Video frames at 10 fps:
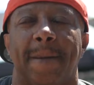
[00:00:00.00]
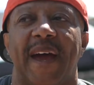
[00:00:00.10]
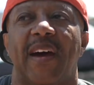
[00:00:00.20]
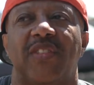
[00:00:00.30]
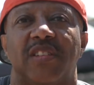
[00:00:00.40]
I
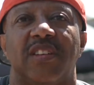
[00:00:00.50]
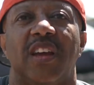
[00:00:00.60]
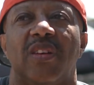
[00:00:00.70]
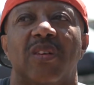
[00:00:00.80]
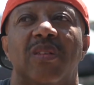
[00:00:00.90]
have to
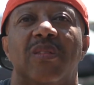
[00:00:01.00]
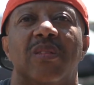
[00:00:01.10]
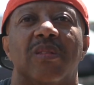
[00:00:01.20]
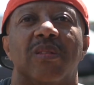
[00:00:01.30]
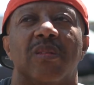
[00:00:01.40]
stand on
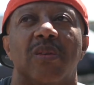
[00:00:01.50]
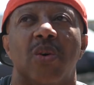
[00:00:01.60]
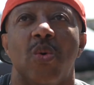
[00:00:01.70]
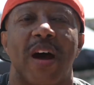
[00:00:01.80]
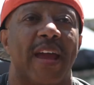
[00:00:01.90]

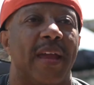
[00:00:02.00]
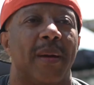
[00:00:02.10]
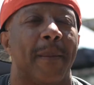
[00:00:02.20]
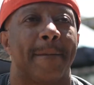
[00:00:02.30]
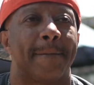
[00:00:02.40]
who I
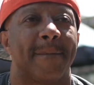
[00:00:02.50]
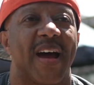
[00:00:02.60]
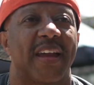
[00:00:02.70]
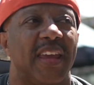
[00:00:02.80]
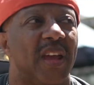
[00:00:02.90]
am.
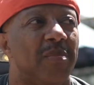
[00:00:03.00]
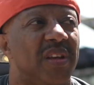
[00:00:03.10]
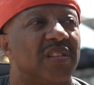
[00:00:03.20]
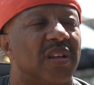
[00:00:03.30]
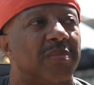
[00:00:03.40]
I can't
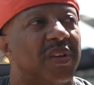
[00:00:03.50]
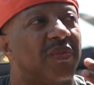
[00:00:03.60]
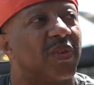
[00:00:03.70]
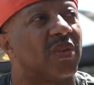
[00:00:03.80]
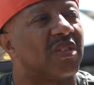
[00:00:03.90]
be something
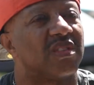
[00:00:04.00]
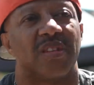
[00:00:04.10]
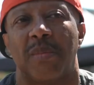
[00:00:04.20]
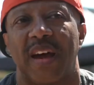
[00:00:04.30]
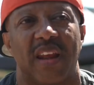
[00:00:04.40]
for
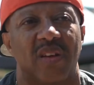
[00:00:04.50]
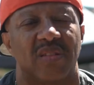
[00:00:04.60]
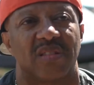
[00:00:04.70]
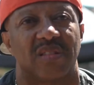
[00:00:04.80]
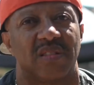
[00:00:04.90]
somebody
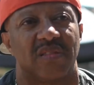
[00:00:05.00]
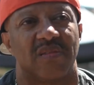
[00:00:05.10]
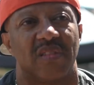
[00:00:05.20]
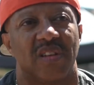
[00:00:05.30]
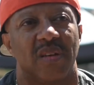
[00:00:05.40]

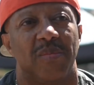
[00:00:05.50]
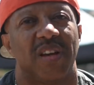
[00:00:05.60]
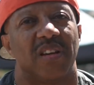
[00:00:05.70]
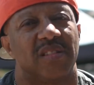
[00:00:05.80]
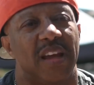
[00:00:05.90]
else,
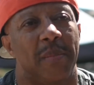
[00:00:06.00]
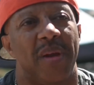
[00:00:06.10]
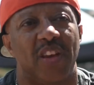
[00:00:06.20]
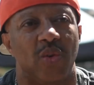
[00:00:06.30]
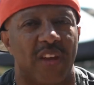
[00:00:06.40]
because that
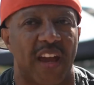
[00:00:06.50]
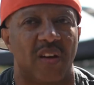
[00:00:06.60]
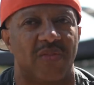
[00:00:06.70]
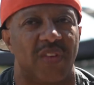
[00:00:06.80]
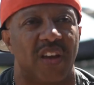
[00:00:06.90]
makes you
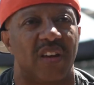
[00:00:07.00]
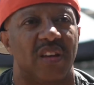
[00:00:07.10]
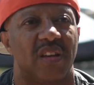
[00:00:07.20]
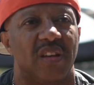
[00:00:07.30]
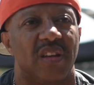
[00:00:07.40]

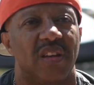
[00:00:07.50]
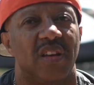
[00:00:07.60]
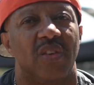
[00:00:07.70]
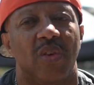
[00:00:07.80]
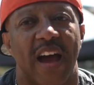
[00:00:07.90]

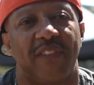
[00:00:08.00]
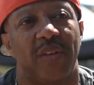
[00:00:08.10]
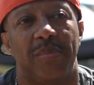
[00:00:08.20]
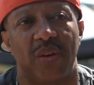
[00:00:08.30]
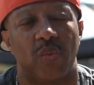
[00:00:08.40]
counterfeit. You have
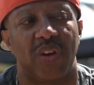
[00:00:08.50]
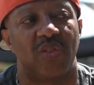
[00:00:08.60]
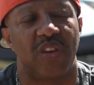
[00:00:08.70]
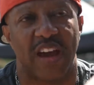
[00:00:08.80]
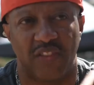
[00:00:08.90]
to be real,
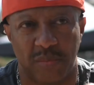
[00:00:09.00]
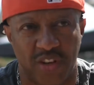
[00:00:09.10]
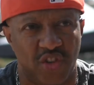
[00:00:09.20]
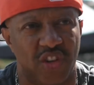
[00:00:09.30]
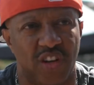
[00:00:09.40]
you have to
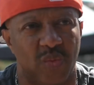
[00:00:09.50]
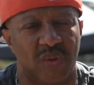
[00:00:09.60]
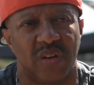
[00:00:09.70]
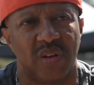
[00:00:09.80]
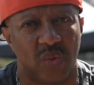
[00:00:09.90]
be
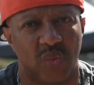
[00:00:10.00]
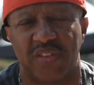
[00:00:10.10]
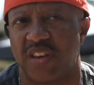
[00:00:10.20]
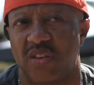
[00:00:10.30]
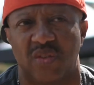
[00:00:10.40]
genuine
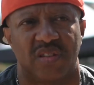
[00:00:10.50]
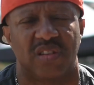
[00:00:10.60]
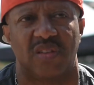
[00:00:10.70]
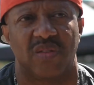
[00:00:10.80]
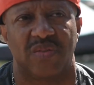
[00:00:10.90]
within
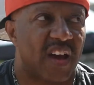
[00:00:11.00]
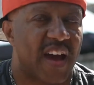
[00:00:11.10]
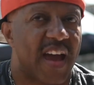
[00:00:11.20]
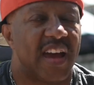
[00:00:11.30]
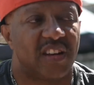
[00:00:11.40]
yourself.
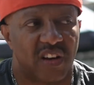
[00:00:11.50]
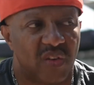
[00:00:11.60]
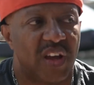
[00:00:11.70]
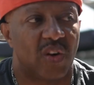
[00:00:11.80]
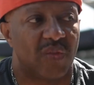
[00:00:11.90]
I had to
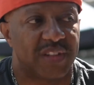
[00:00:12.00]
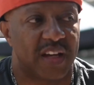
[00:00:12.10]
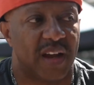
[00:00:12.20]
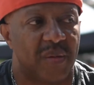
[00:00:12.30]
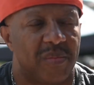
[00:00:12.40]
learn that over
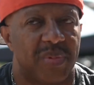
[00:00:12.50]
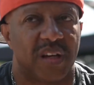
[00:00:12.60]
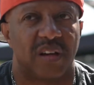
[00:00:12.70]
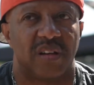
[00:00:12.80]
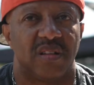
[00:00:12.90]
time,
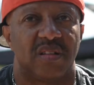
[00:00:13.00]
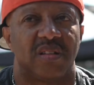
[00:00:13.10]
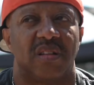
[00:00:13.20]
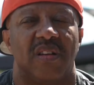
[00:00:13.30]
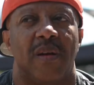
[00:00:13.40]
because